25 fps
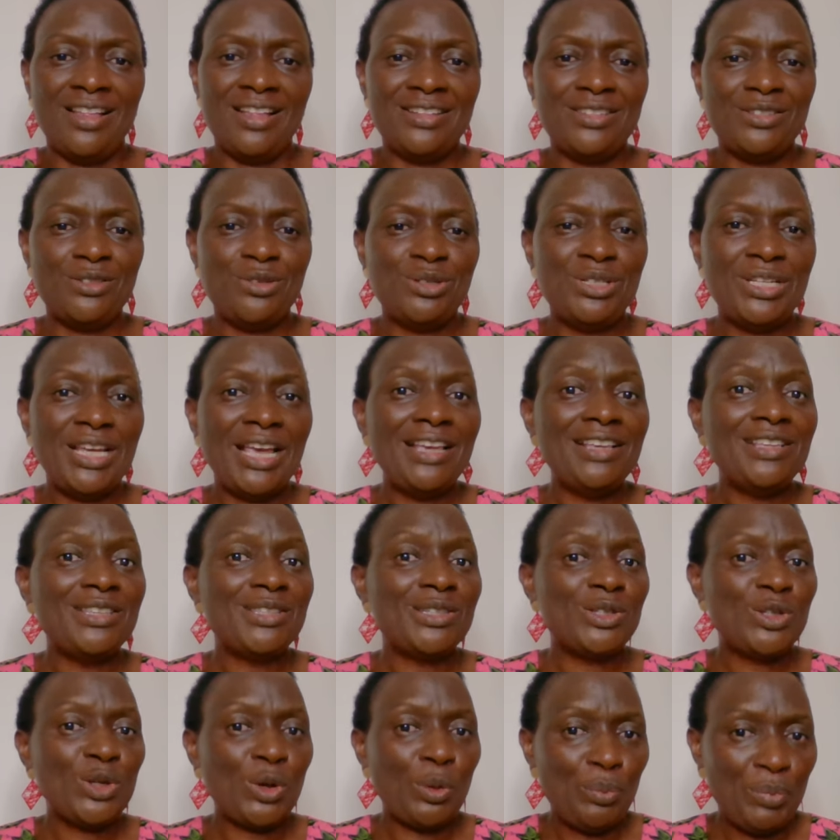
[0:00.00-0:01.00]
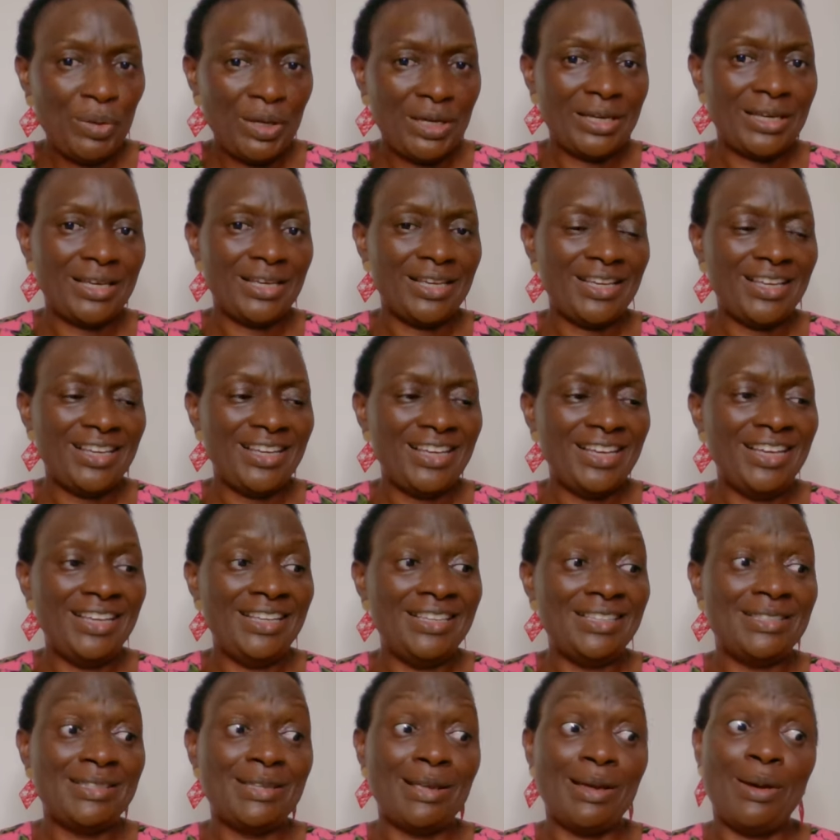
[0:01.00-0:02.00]
Today's topic
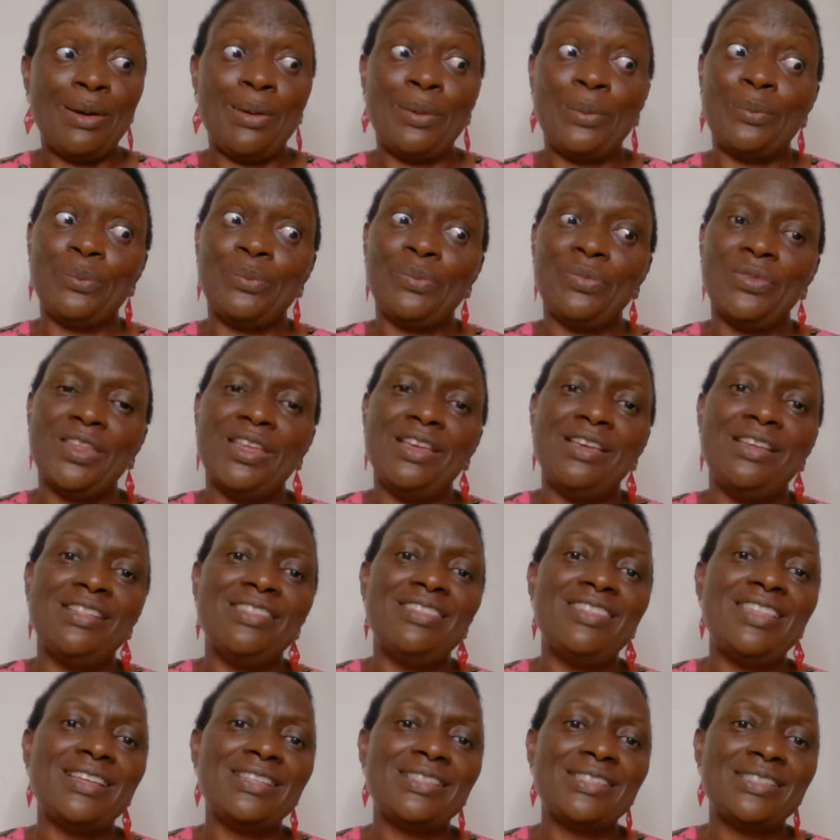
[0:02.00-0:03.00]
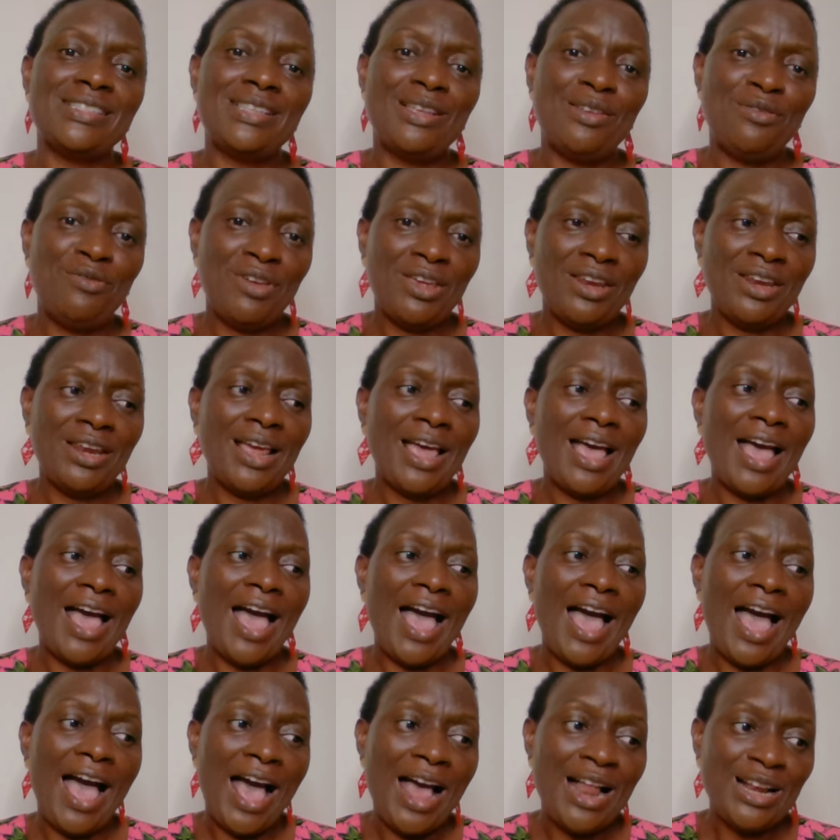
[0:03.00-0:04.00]
is the 7
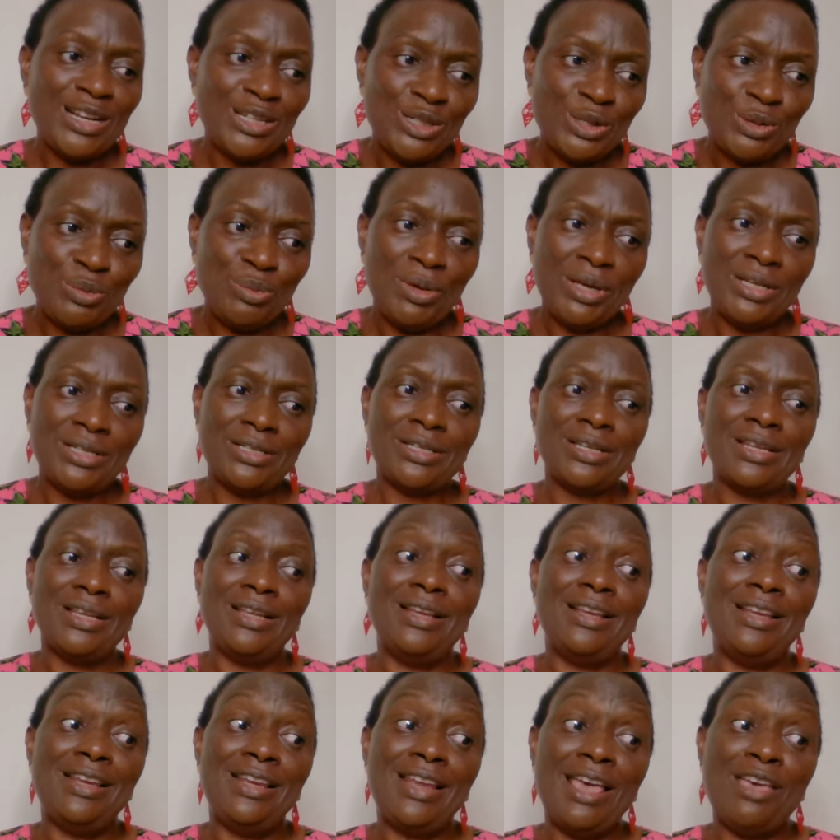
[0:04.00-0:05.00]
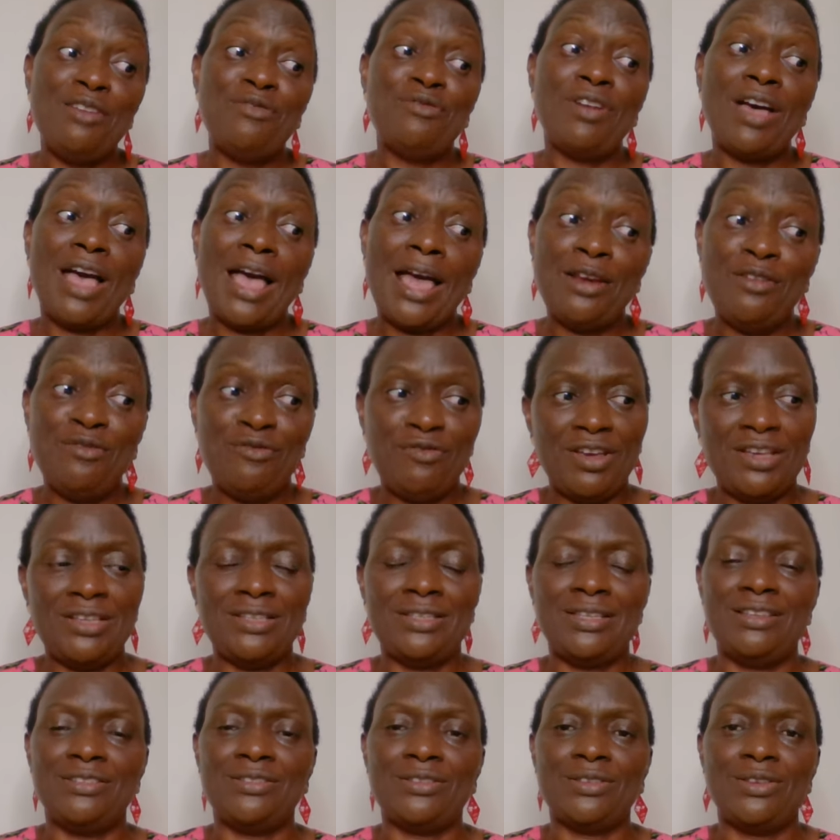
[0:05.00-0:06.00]
ultimate life
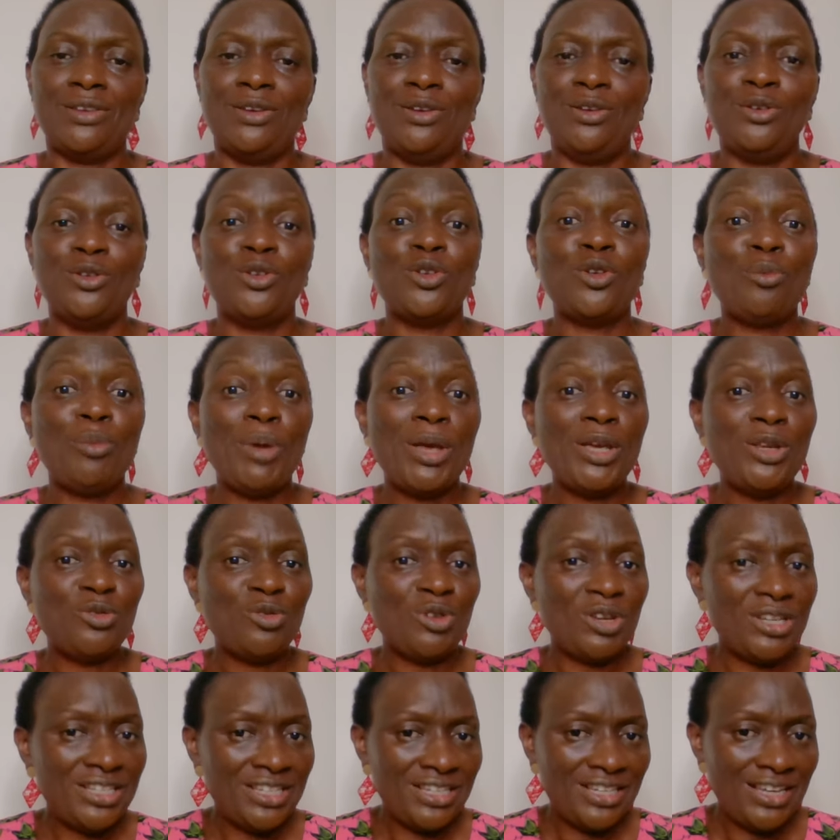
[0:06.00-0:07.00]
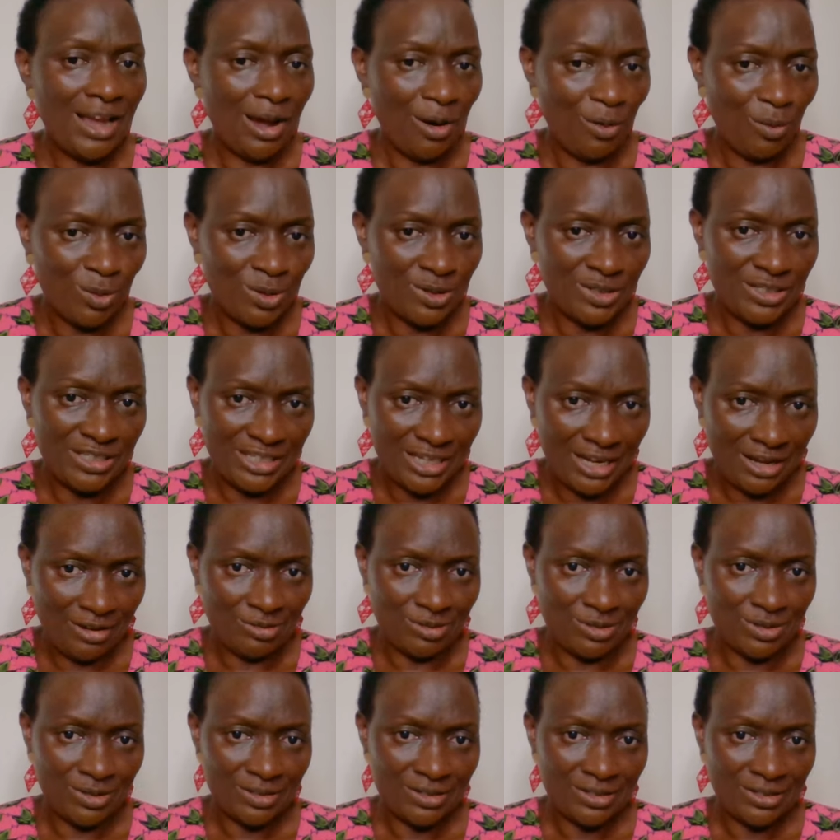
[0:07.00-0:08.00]
advices to my 20-year-old
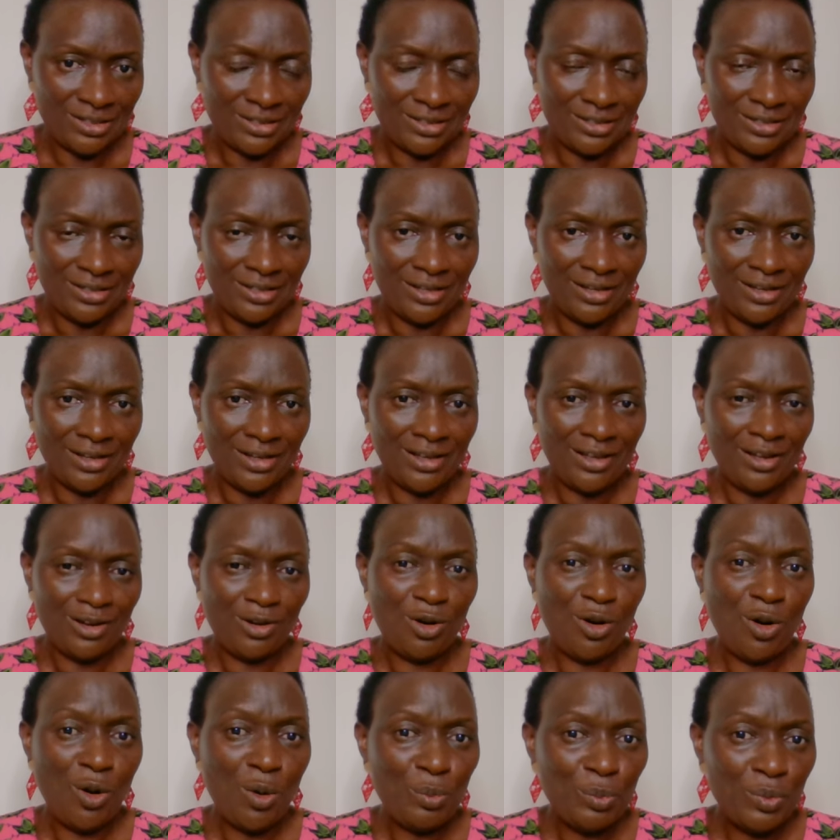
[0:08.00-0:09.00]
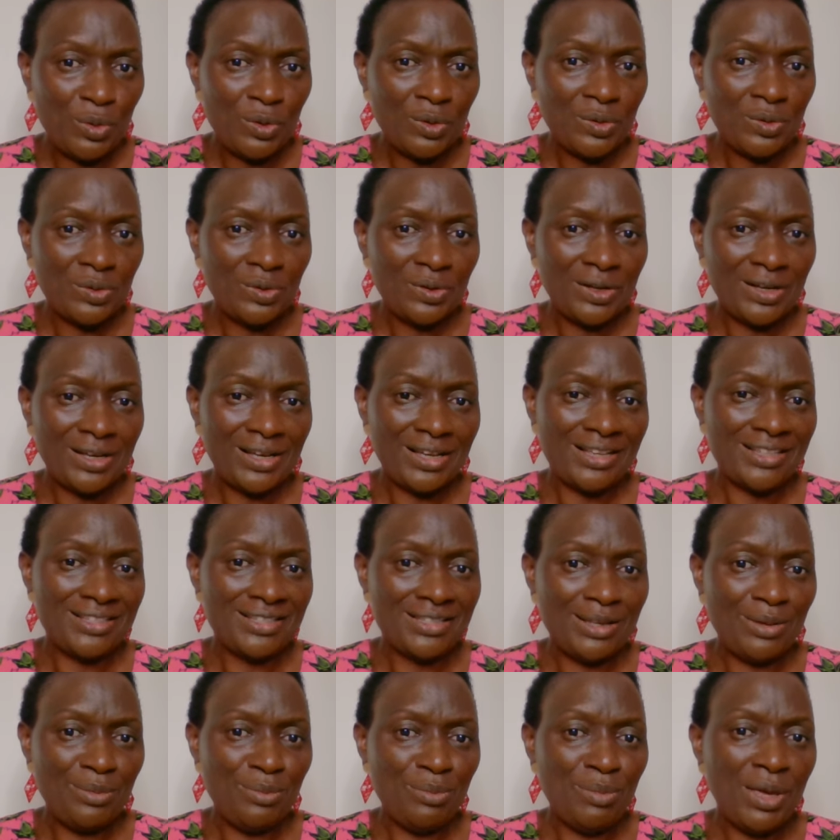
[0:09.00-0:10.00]
child. Hope,
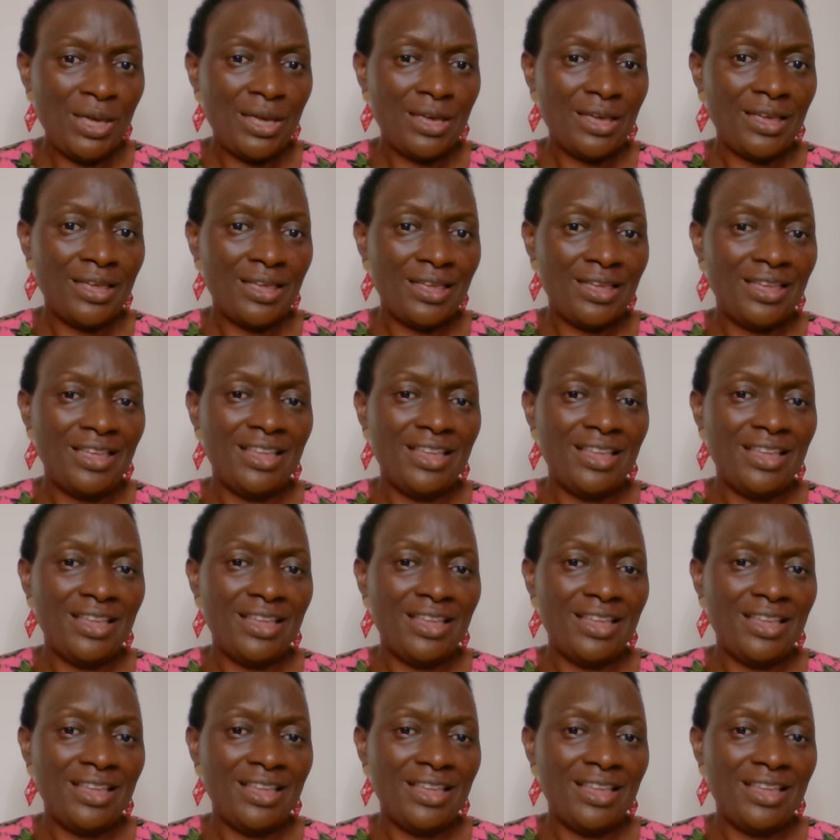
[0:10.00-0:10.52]
Kansiime,